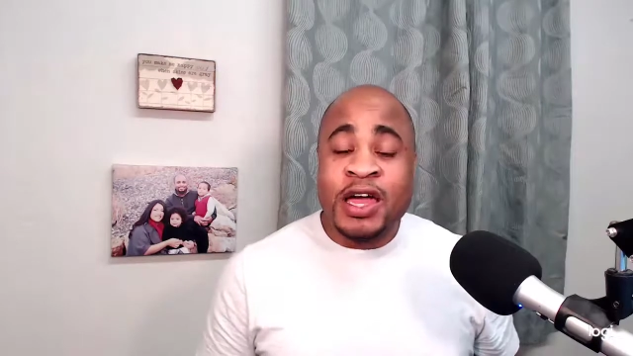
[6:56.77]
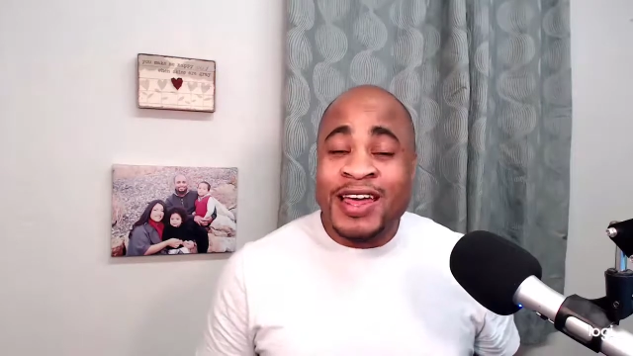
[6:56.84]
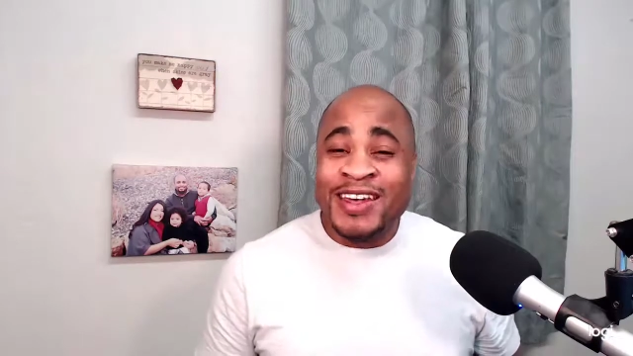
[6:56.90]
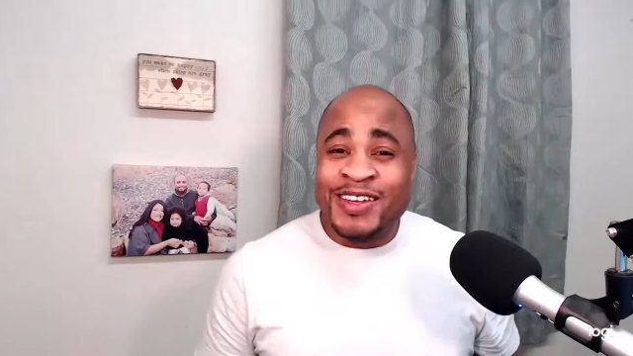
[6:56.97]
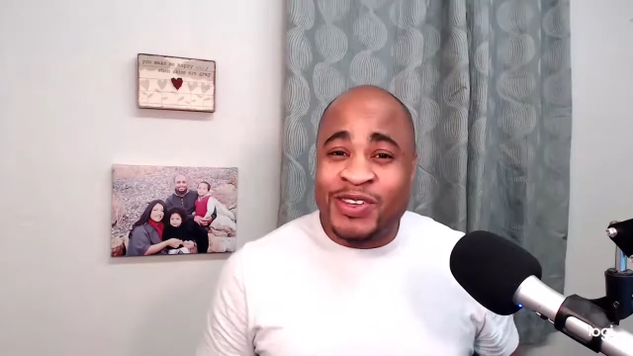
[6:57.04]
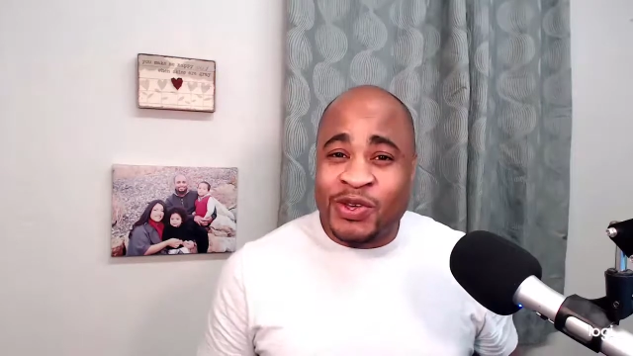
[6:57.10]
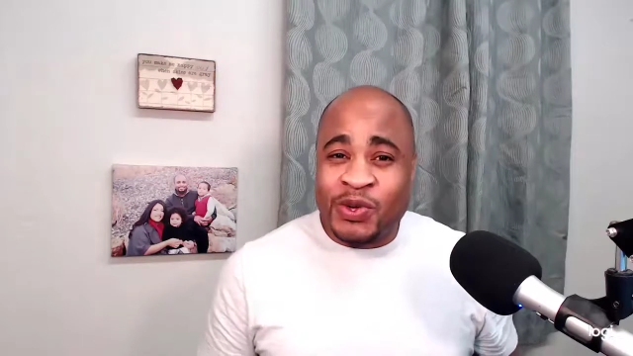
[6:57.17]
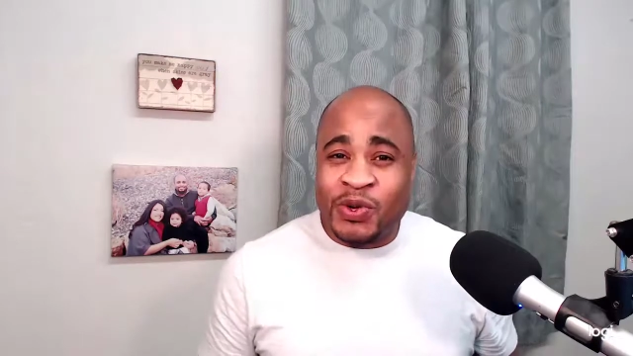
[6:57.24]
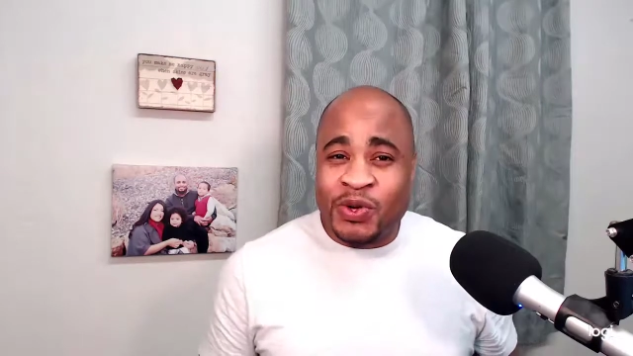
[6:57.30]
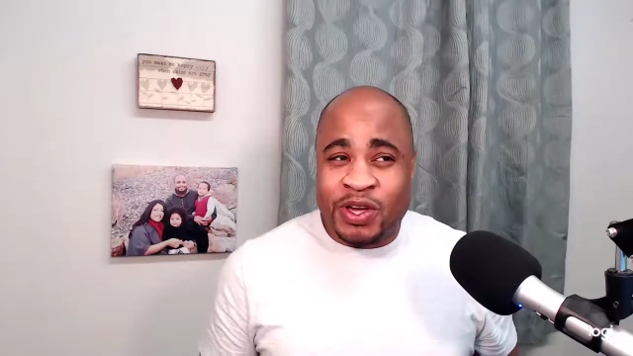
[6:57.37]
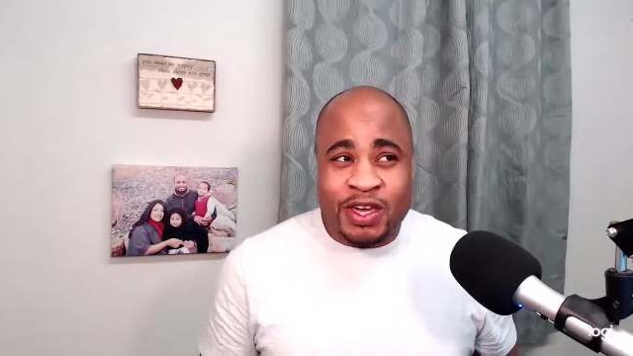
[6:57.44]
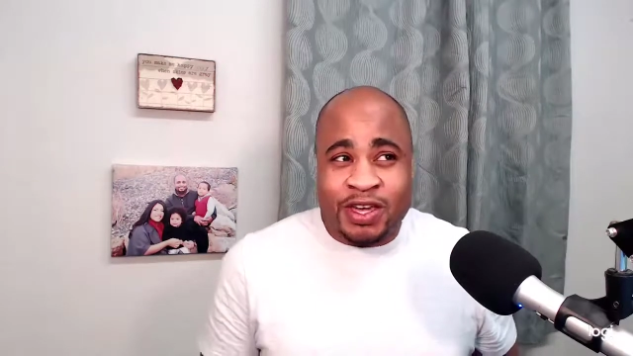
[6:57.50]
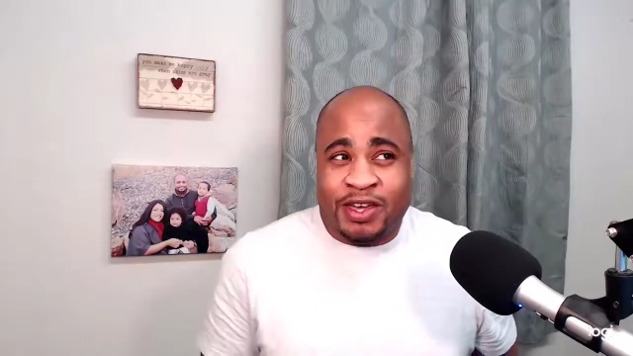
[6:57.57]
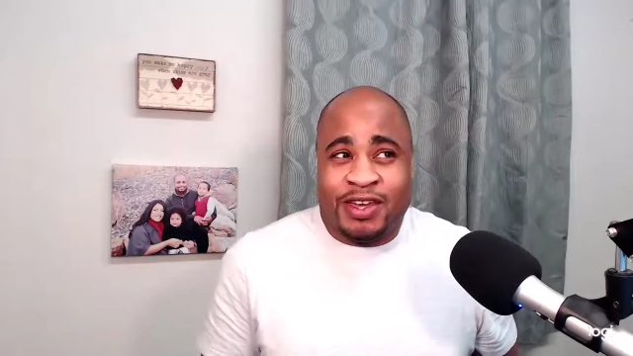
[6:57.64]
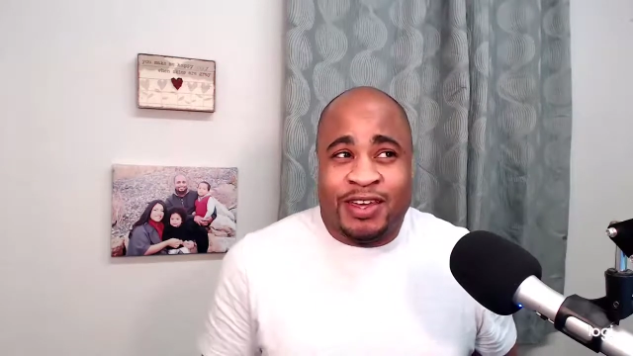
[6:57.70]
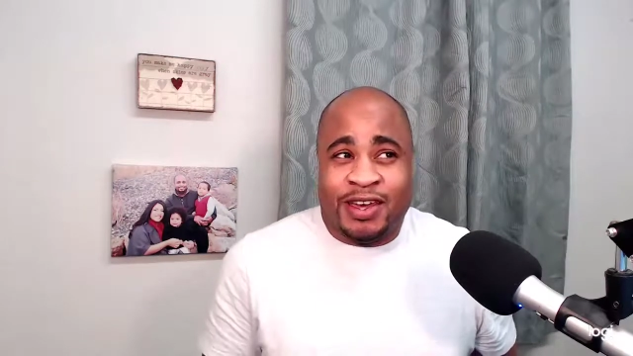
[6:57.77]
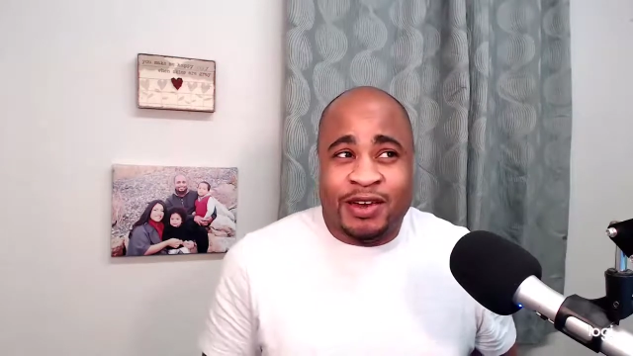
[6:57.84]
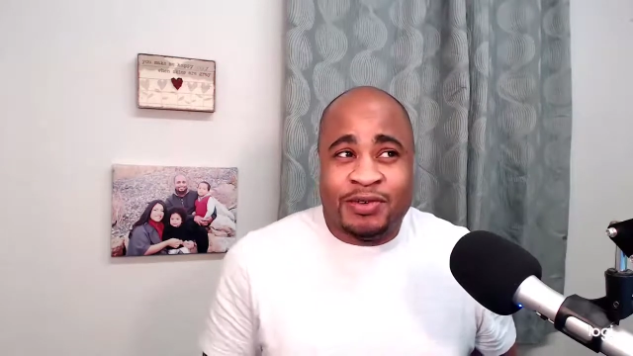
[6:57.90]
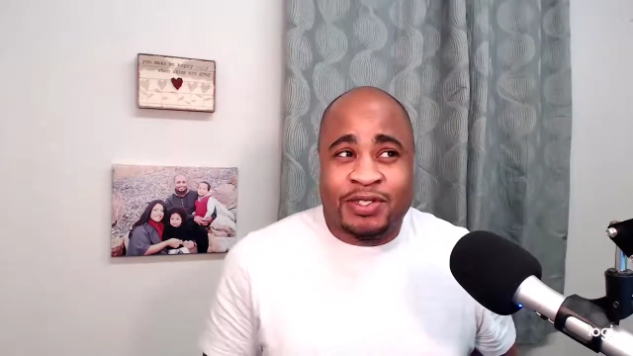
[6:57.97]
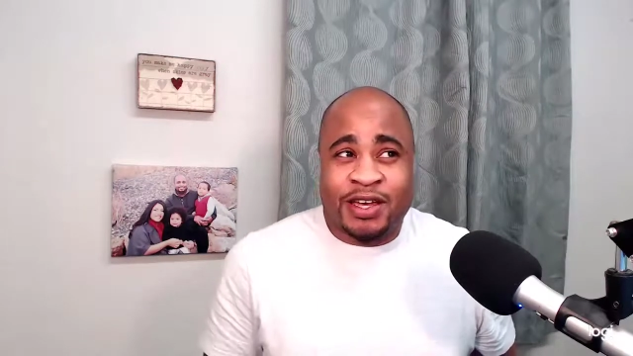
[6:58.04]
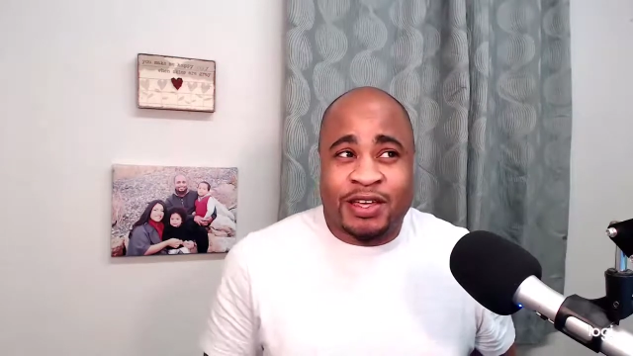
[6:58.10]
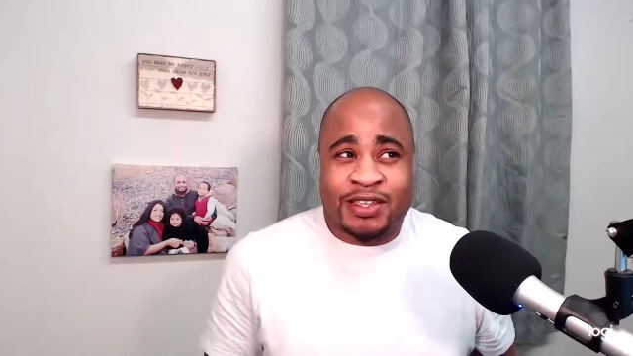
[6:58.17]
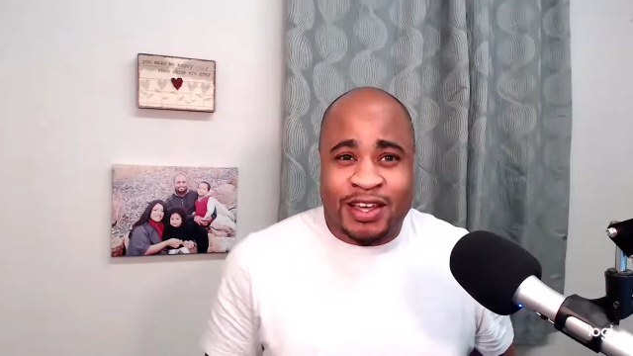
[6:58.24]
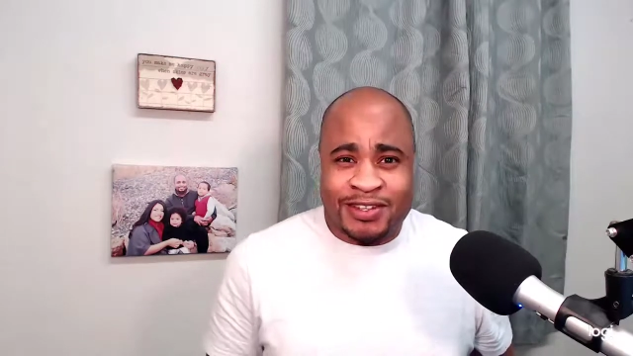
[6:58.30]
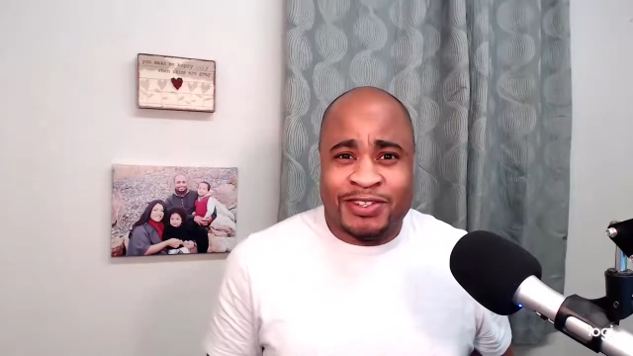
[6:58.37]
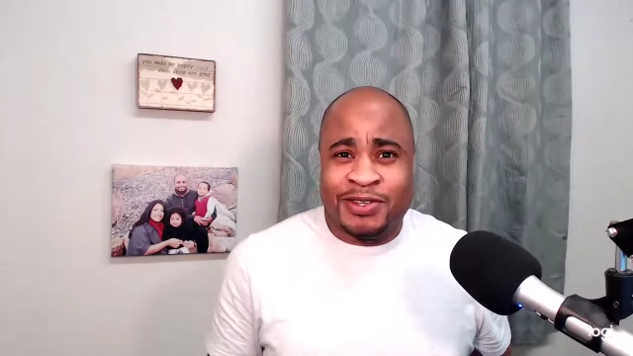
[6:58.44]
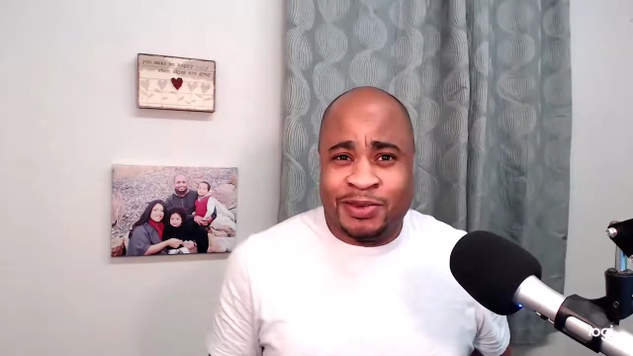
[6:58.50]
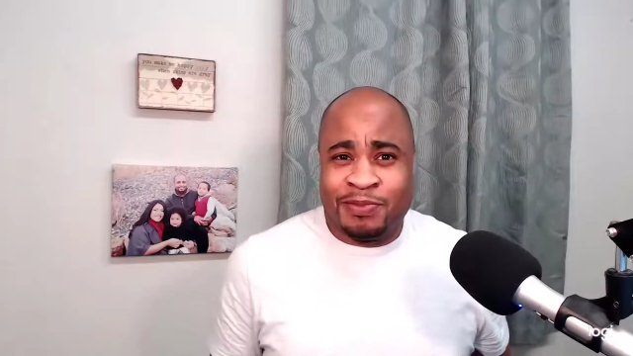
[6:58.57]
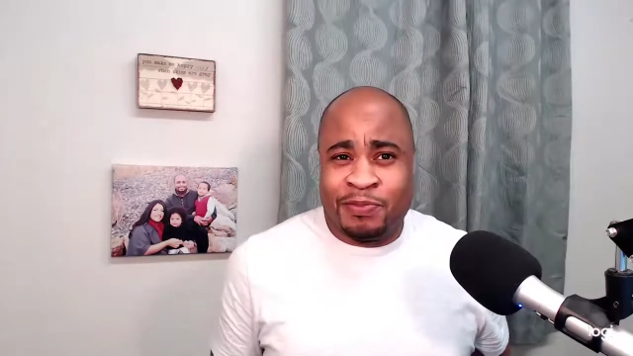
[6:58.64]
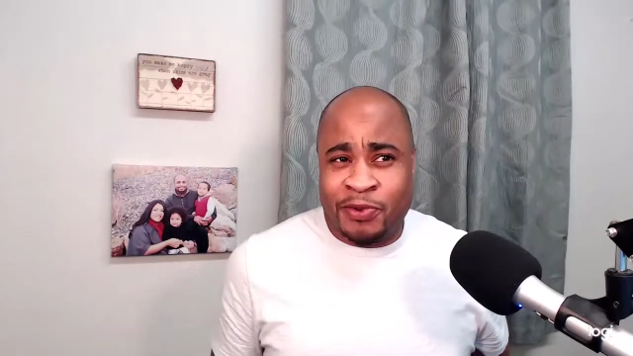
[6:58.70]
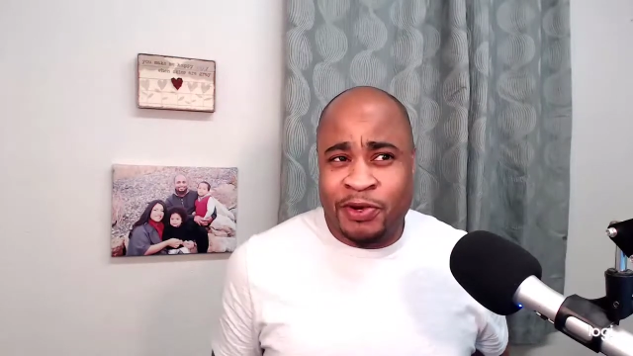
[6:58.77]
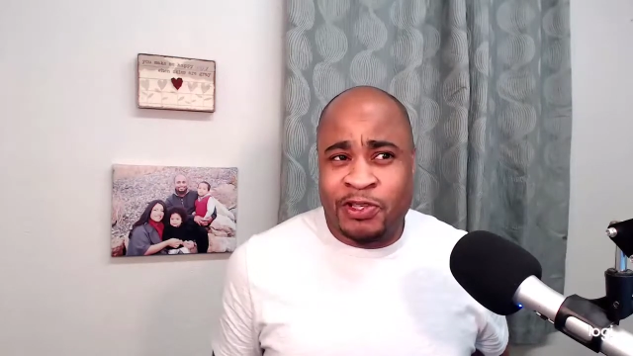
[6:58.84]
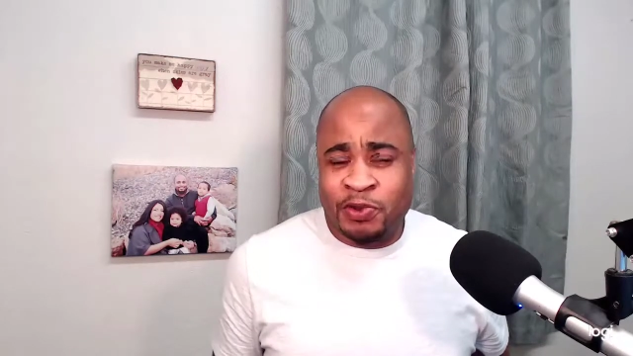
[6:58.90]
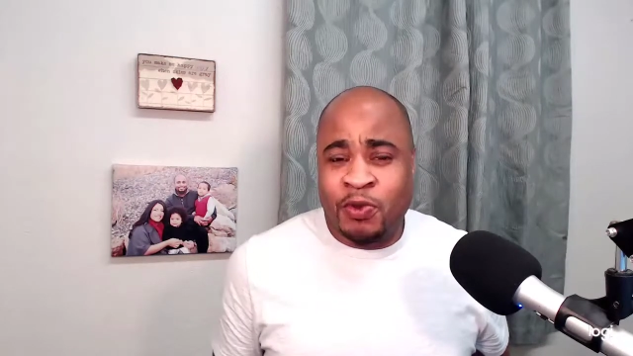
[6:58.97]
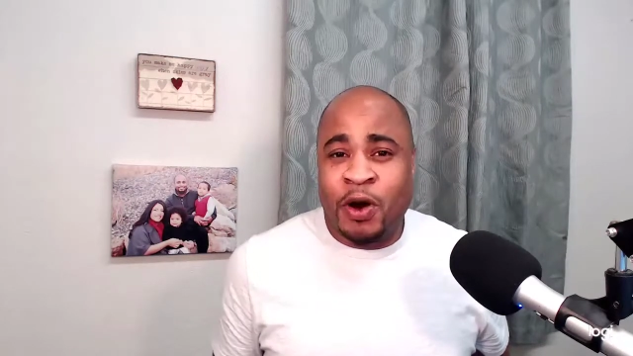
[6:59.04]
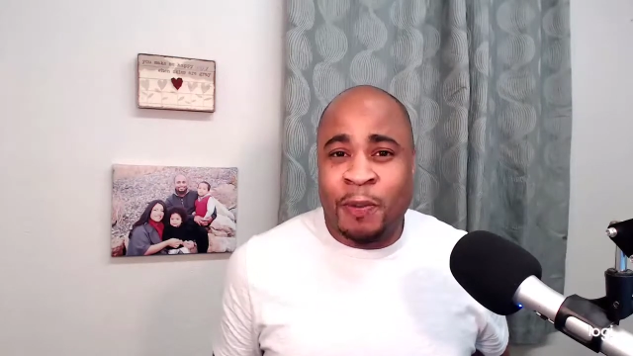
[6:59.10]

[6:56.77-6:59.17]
And I was like, that's a pretty smart